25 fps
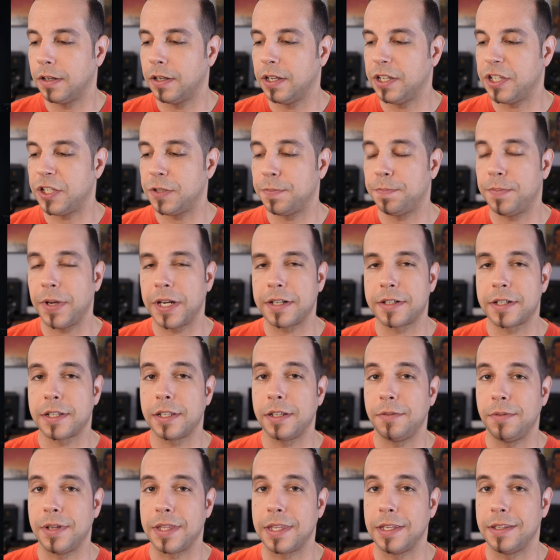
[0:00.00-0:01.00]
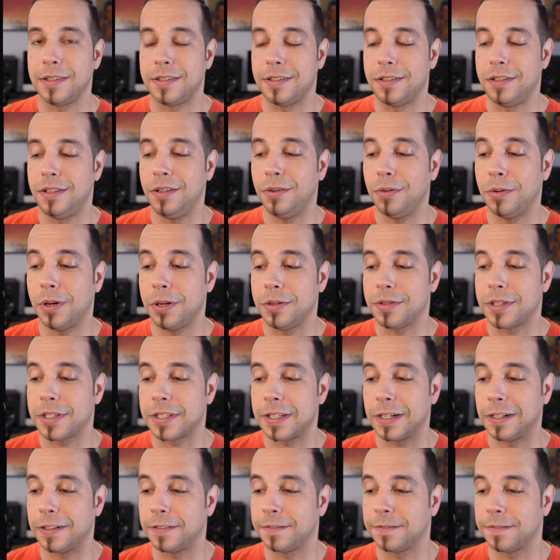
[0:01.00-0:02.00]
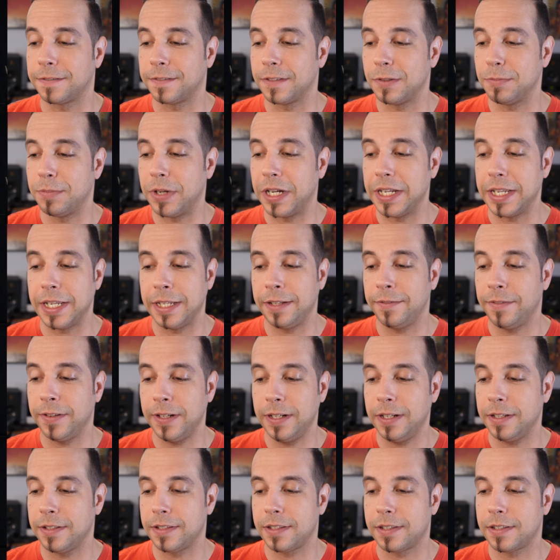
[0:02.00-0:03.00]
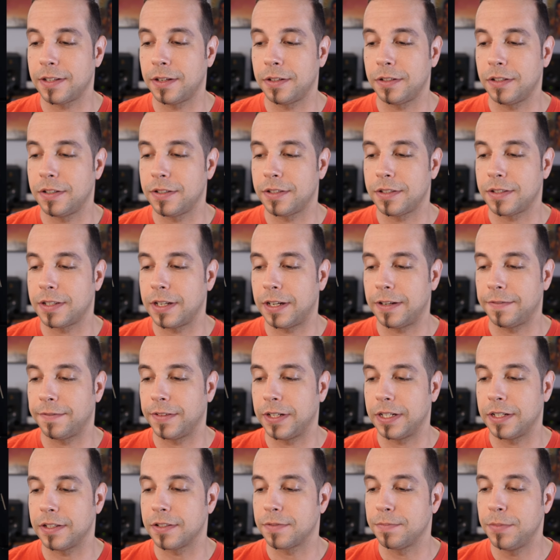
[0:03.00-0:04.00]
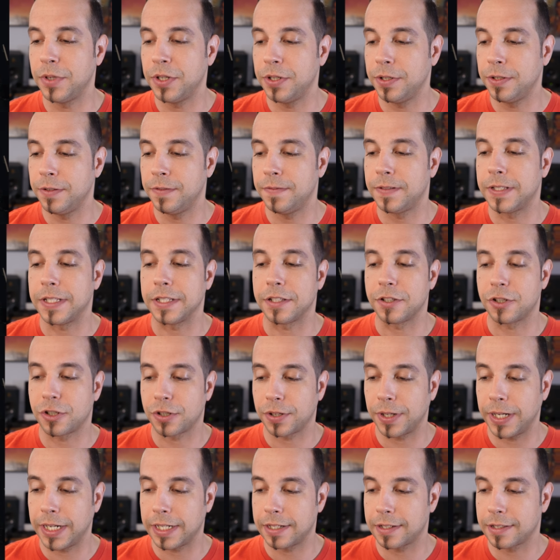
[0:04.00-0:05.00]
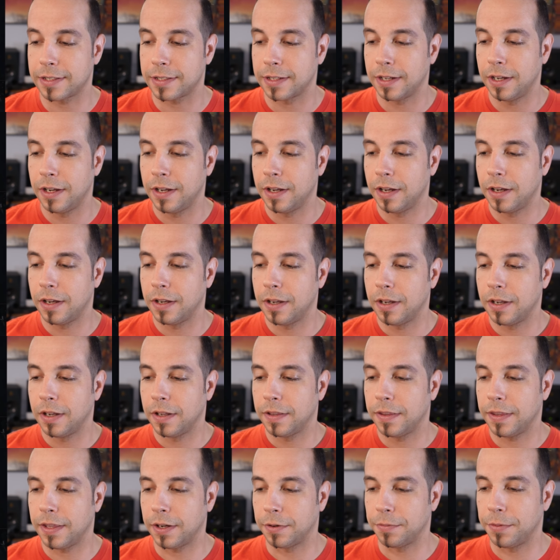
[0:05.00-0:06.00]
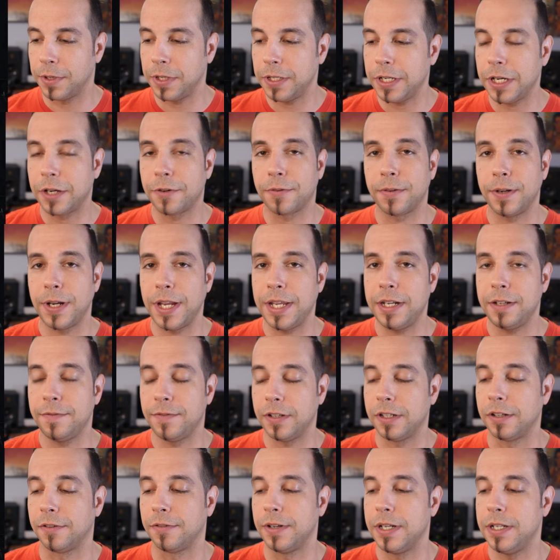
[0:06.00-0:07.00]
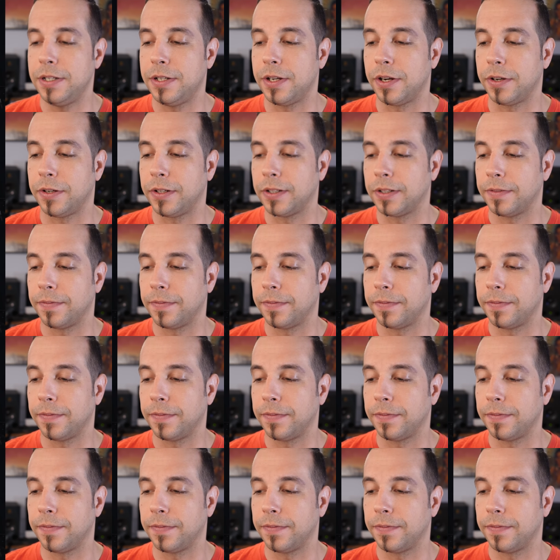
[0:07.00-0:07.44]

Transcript: Especially with his duo stuff. But even his solo stuff and his moves, his tricks, they're really creative and original.